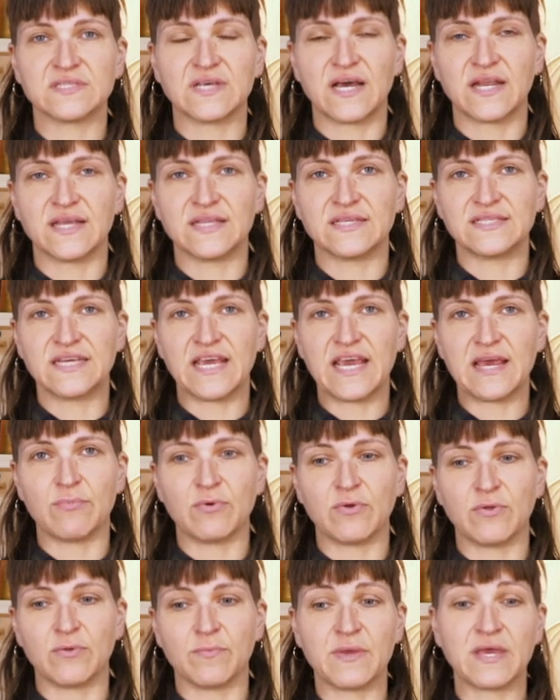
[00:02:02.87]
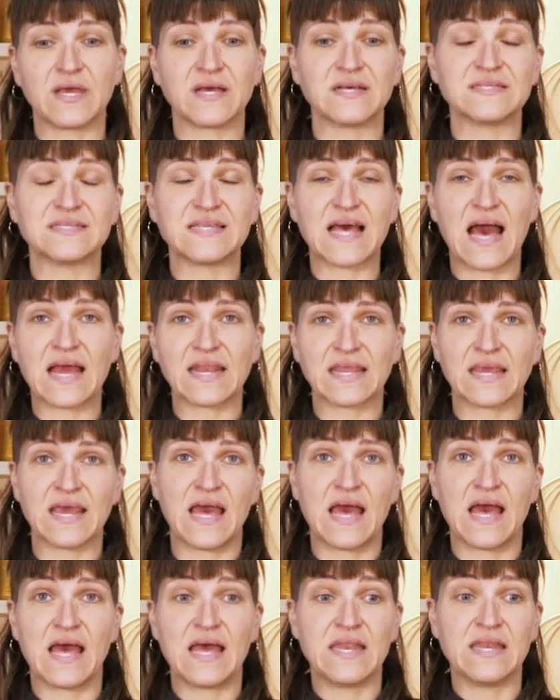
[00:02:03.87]
side of the table because that
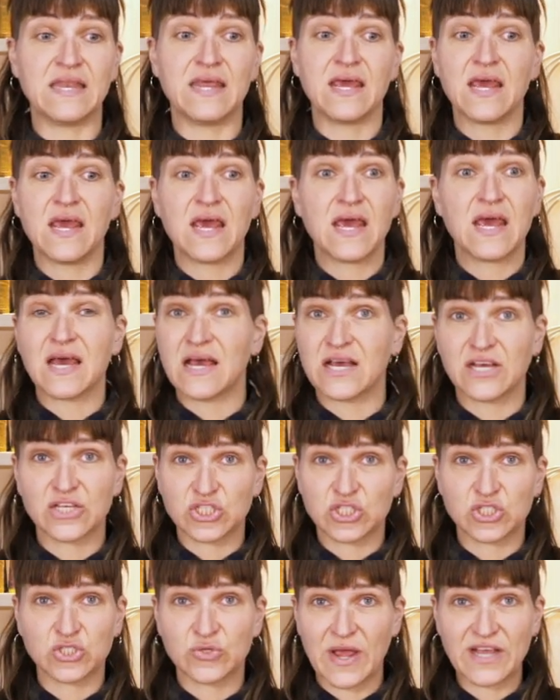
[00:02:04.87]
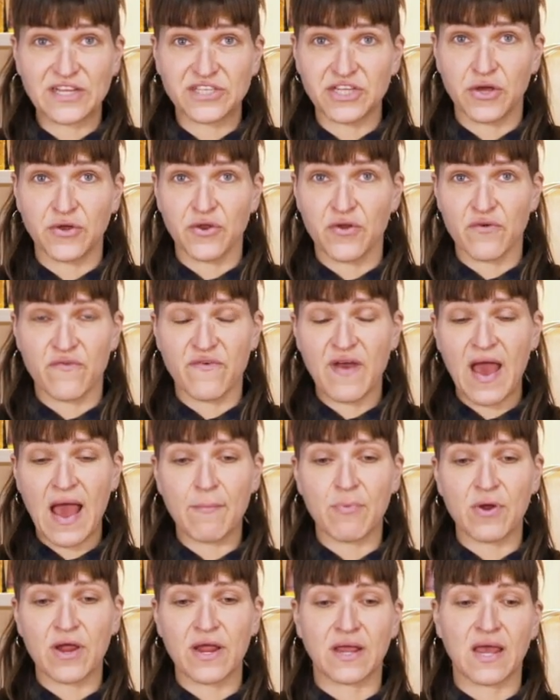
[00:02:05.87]
can stretch out your
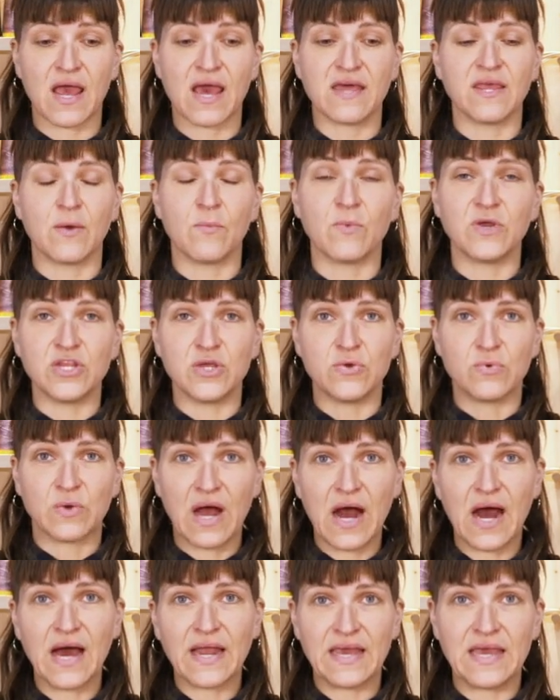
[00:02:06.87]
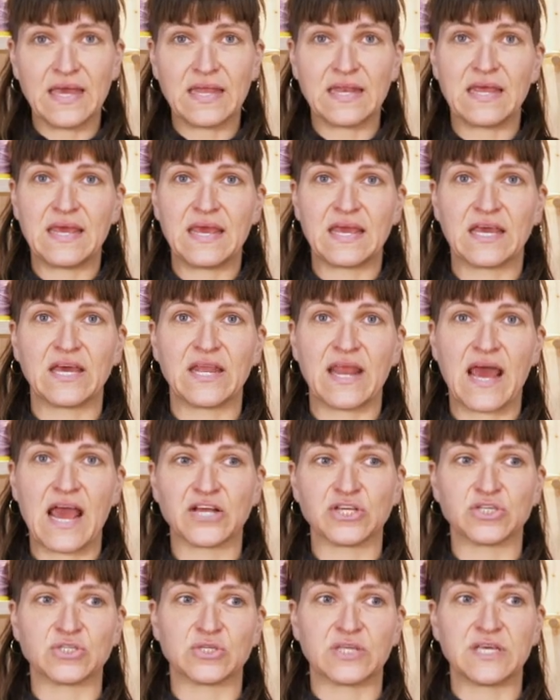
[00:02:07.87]
fabric and then when you cut it, it could
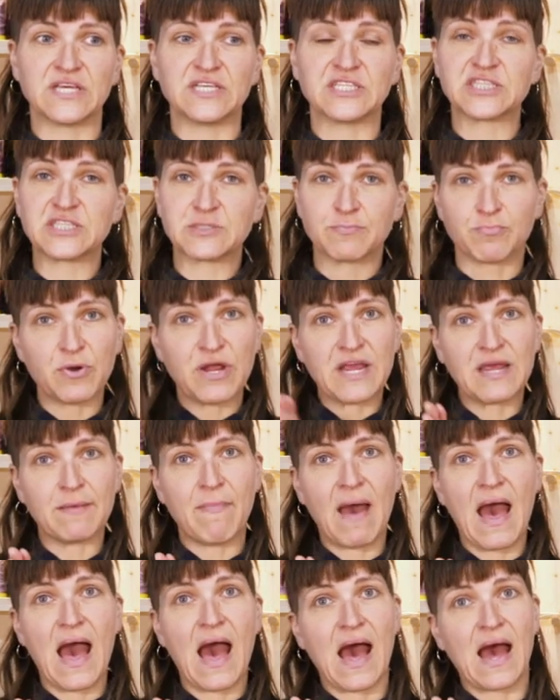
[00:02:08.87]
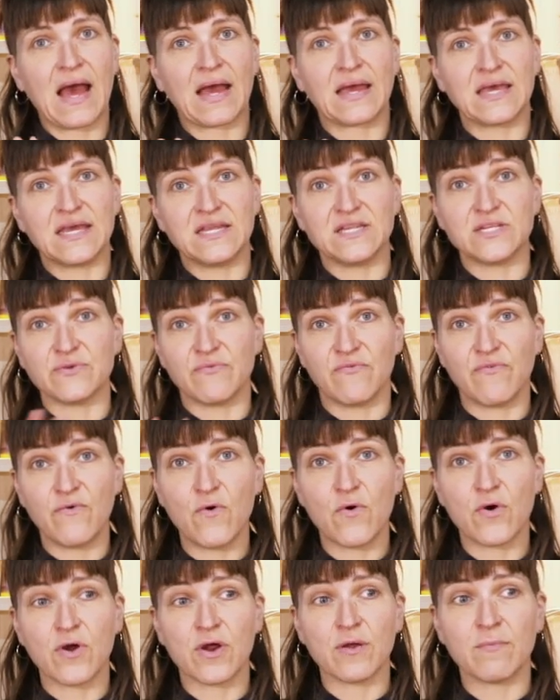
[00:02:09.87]
actually spring back into
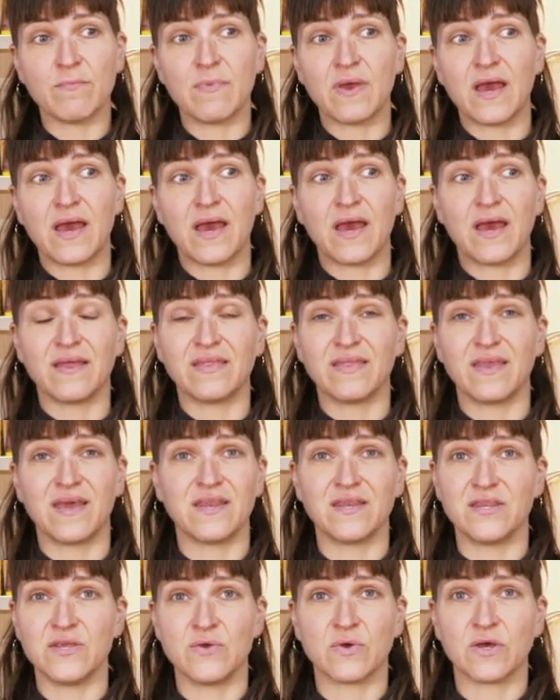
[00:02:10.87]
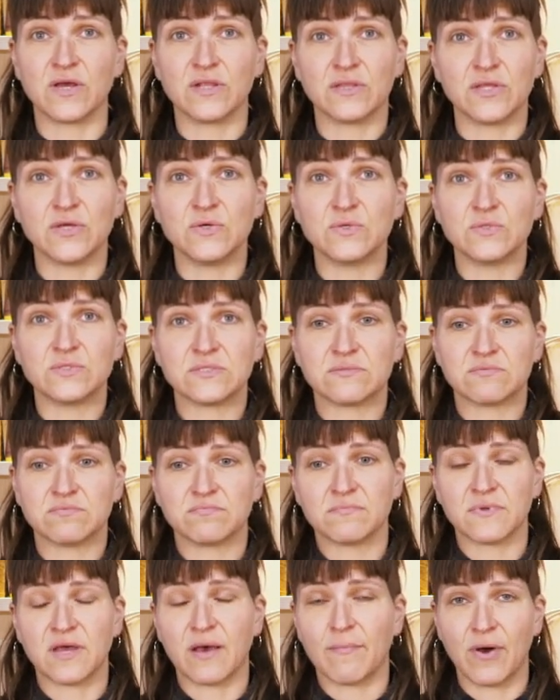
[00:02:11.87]
form and then you could lose
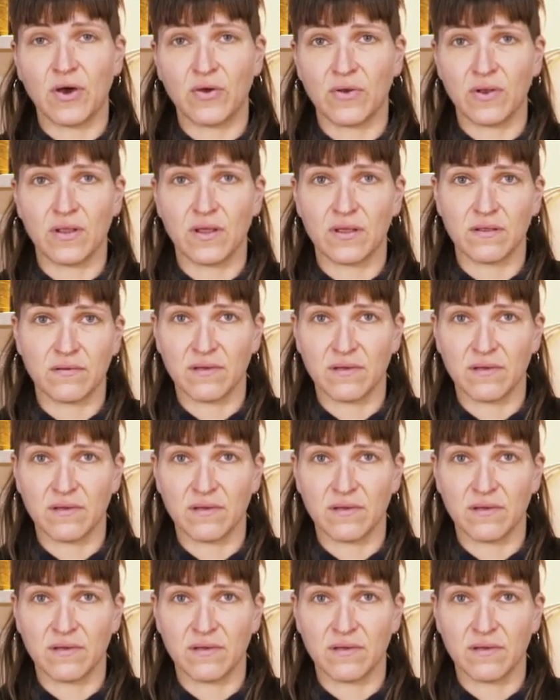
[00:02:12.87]
about